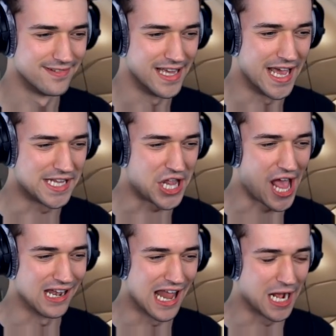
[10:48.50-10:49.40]
Hit
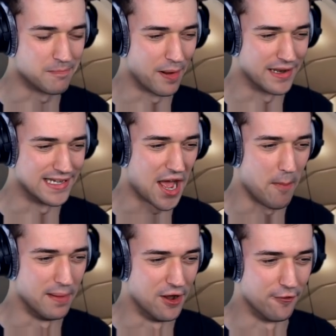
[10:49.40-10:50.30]
that like button down
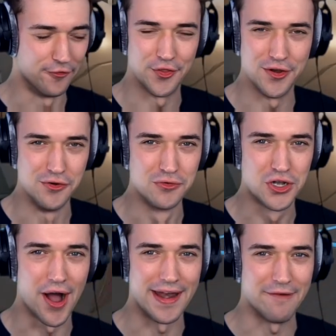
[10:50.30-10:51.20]
below for the new
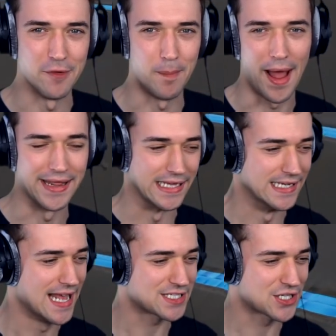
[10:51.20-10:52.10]
gun, everybody, and
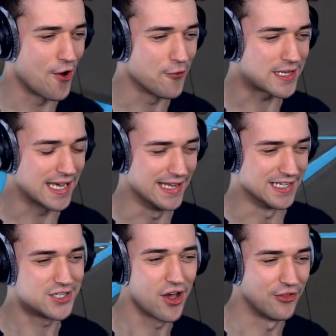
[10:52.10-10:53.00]
let's go kill
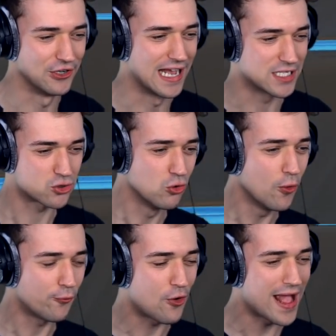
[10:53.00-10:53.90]
each other like
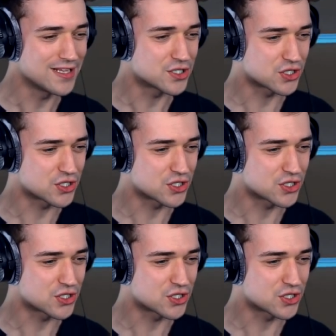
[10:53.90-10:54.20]
true friends